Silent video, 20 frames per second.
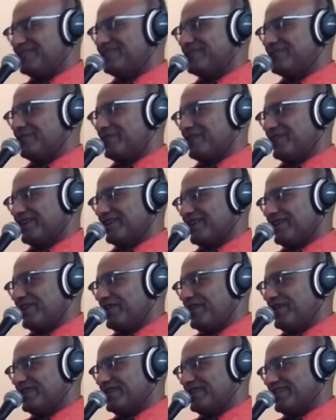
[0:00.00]
Turning,
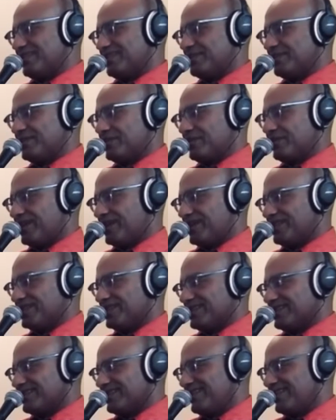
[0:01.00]
he examined the
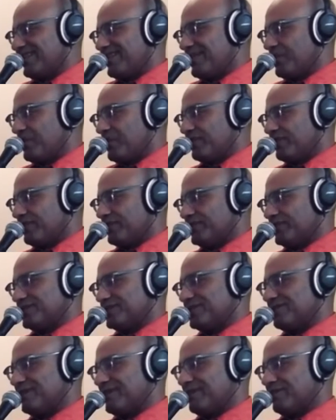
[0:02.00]
horizon. One of those
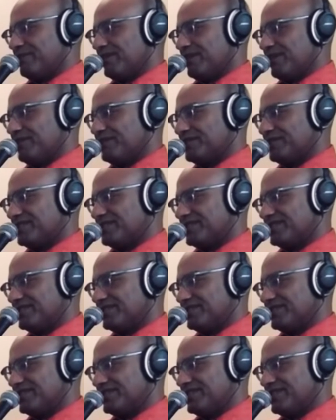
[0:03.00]
nearby bluffs
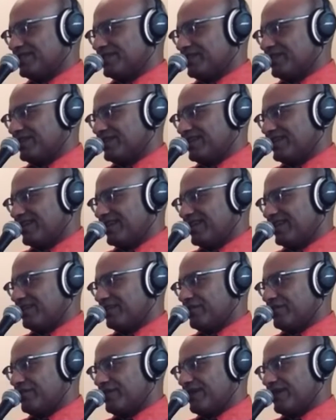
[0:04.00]
concealed a secret and a
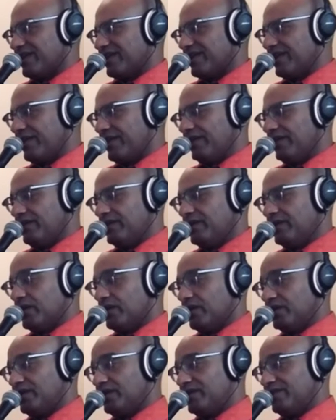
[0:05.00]
threat.
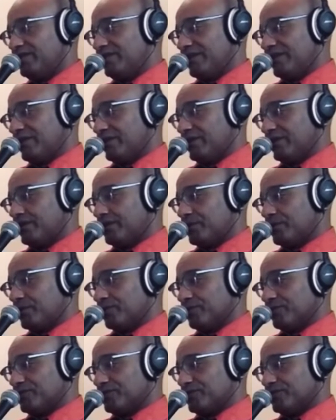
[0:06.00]
Only Imperial
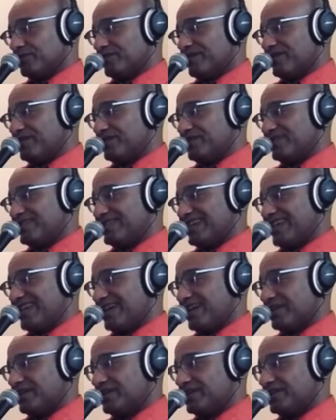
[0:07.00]
troops would mount an
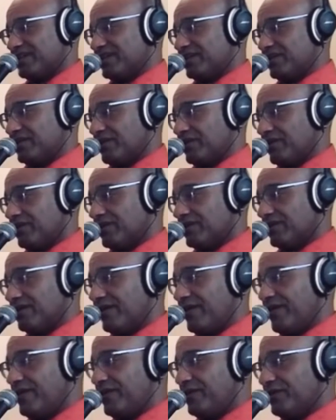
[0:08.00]
attack on a Sandcrawler
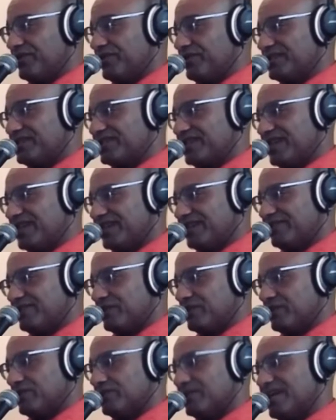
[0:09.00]
with this kind of
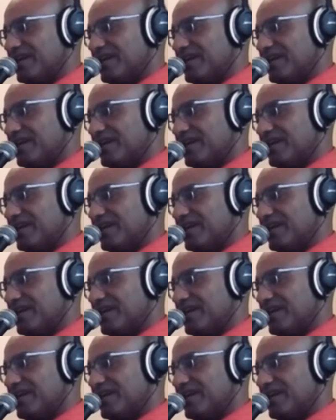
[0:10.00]
cold